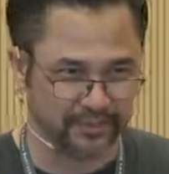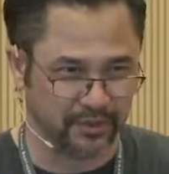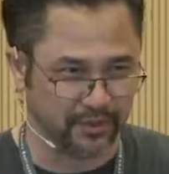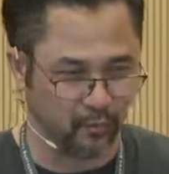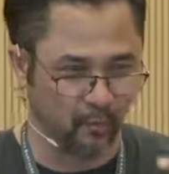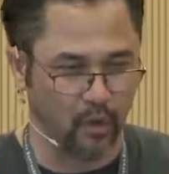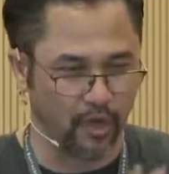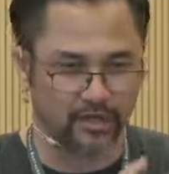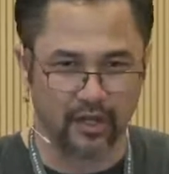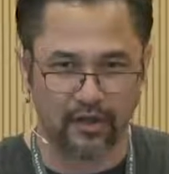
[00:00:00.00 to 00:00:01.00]
the
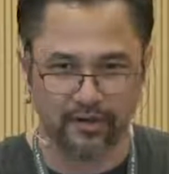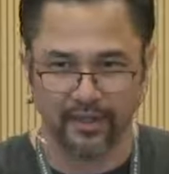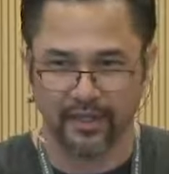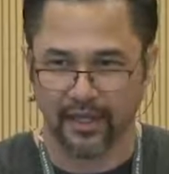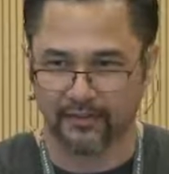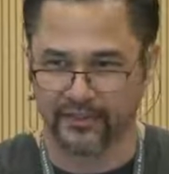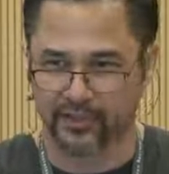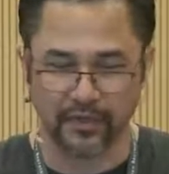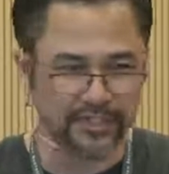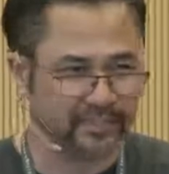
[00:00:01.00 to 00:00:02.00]
workload of
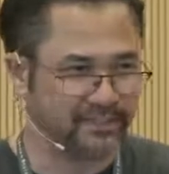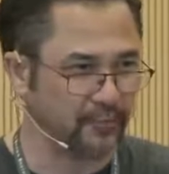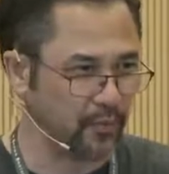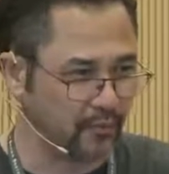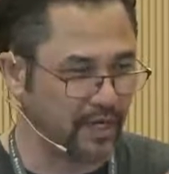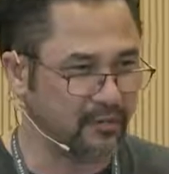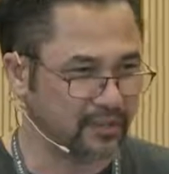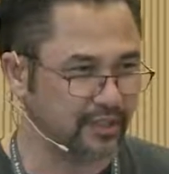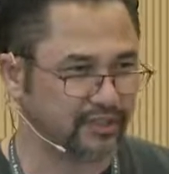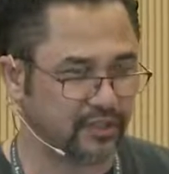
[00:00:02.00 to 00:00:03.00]
choice that we're running
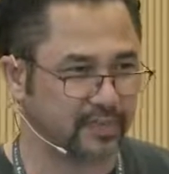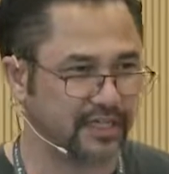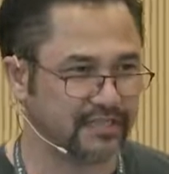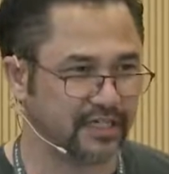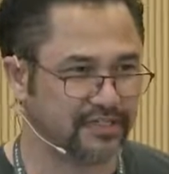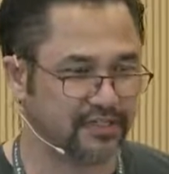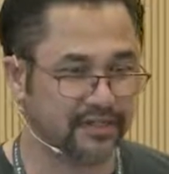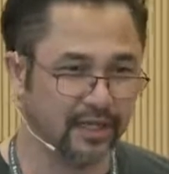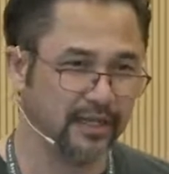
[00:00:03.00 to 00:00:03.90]
within this Kubernetes cluster.